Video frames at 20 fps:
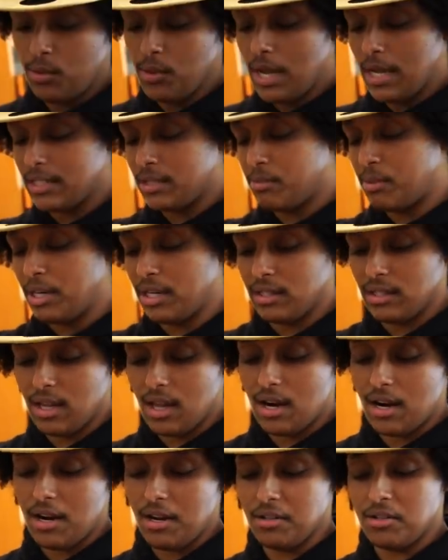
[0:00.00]
have, have to break a
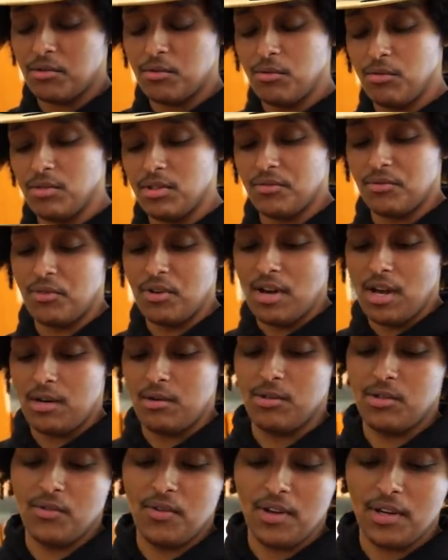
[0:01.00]
lot of house rules if
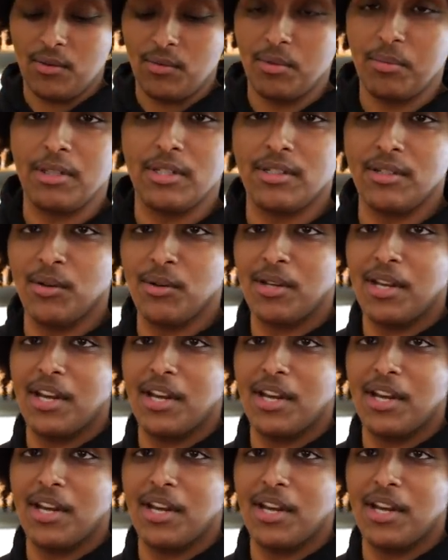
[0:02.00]
Rihanna was with me. No